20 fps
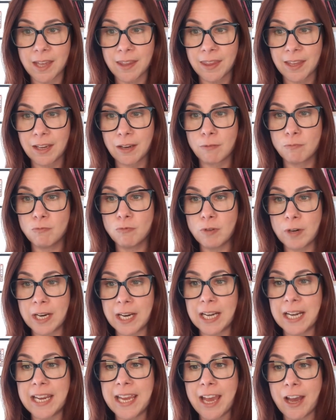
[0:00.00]
and they can
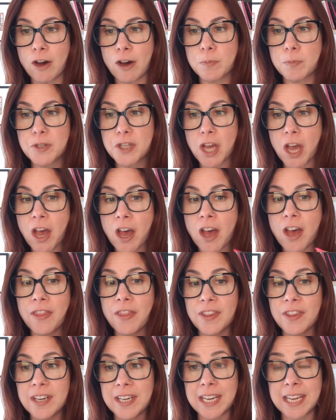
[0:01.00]
really help
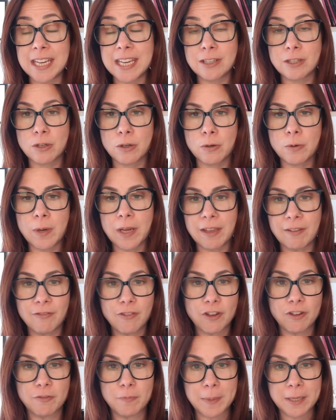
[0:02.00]
turn the needle
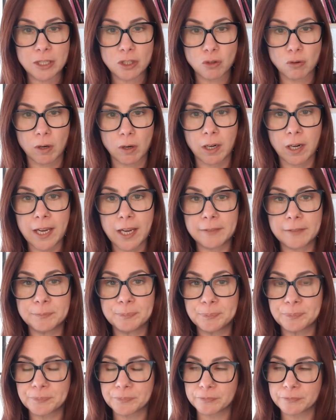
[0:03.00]
if you've been struggling.